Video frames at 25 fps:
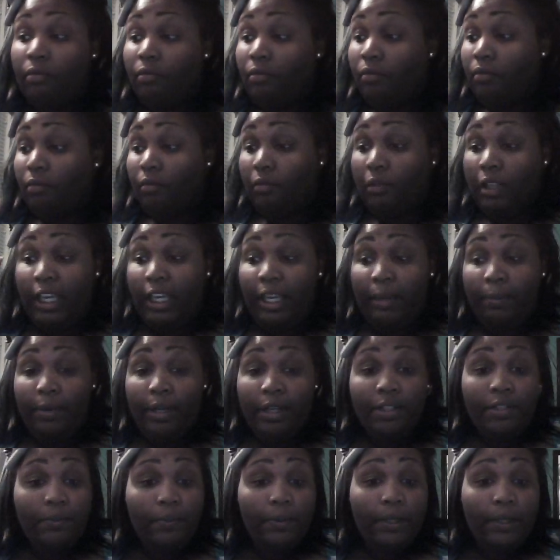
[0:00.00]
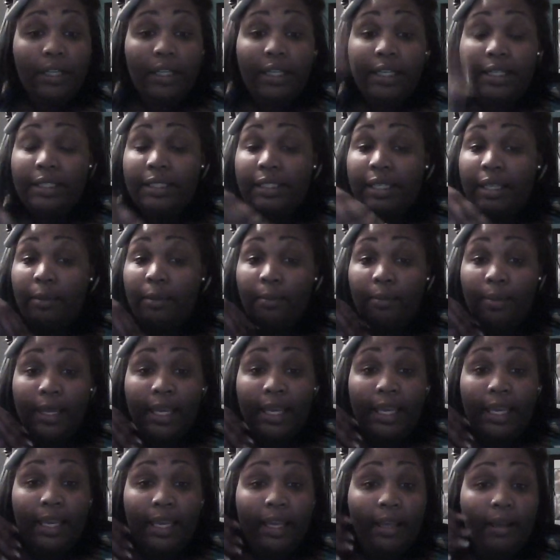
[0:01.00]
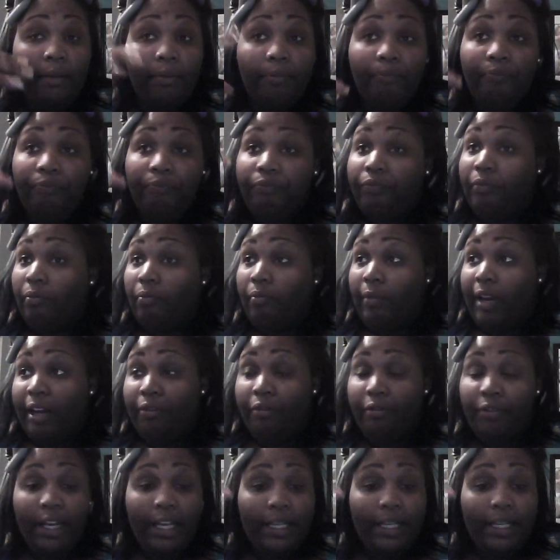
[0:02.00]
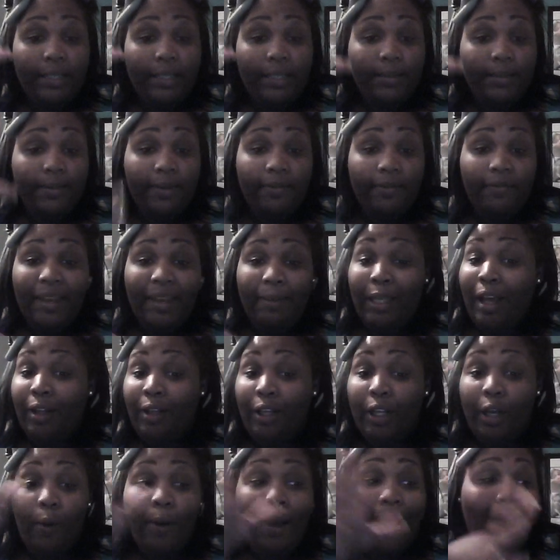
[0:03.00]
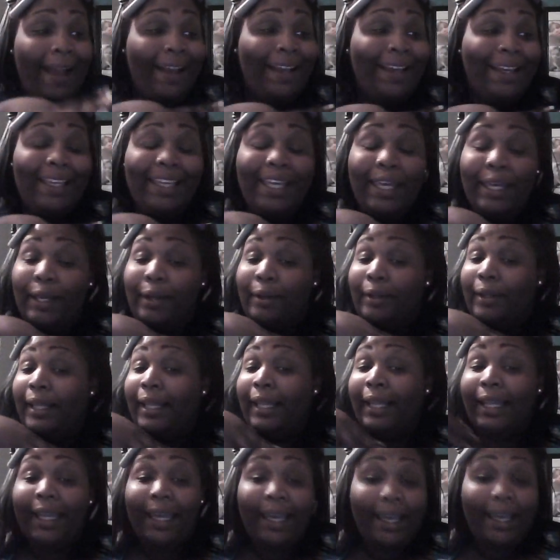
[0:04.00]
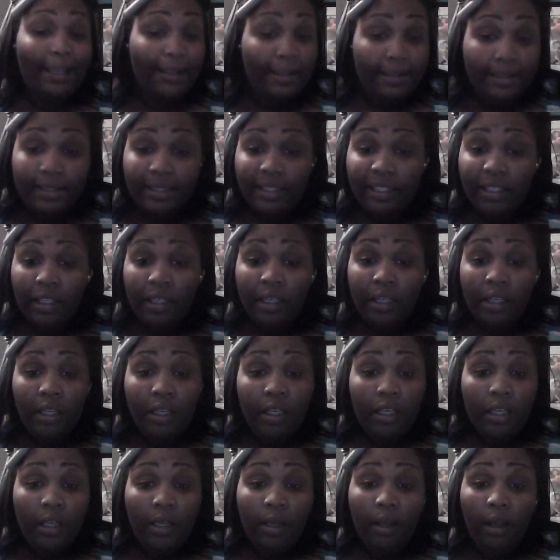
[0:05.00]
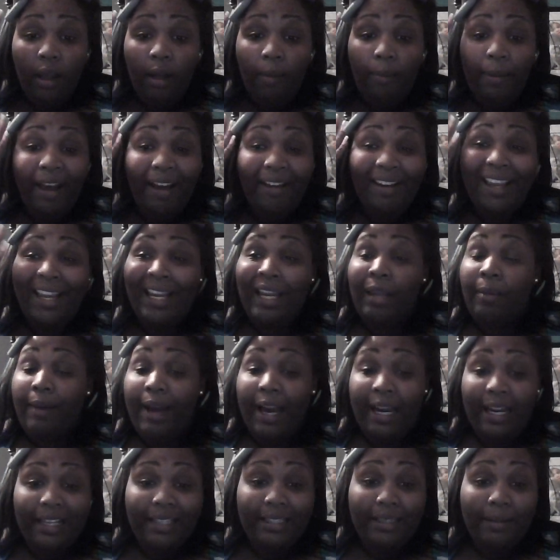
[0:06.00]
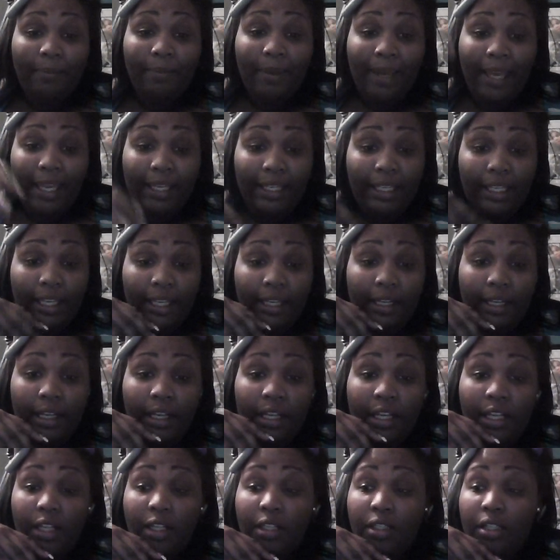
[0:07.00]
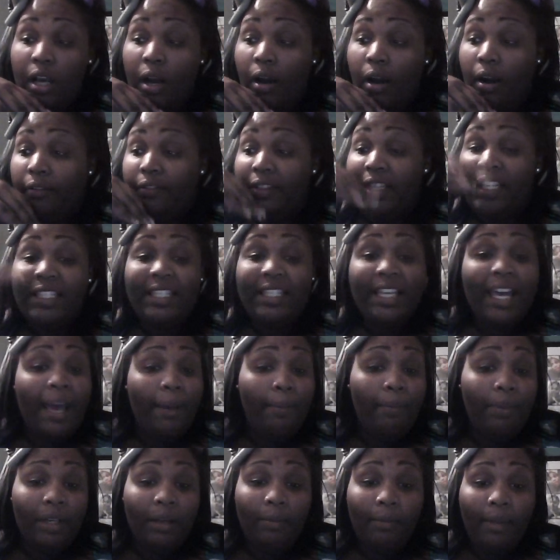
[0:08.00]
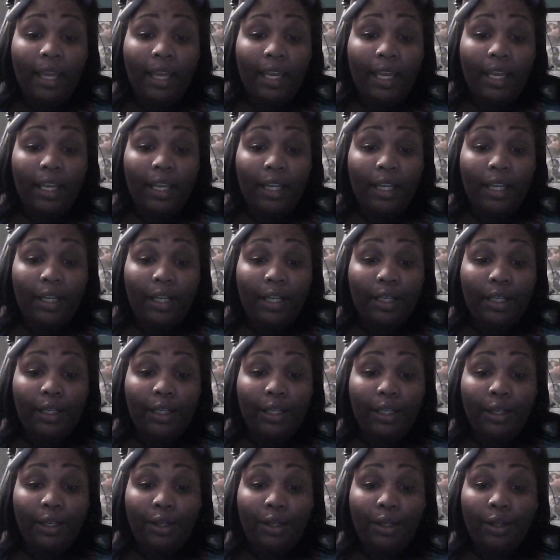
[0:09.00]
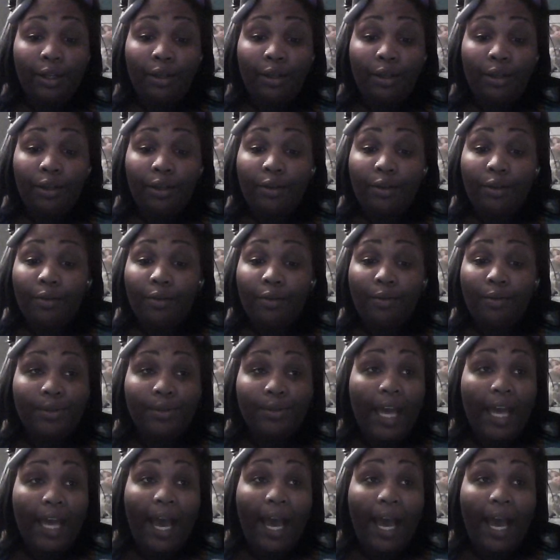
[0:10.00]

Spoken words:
as real as can be. My friends, my family, y'all know I could care less about anybody's opinion. So if this happened to make news, I might be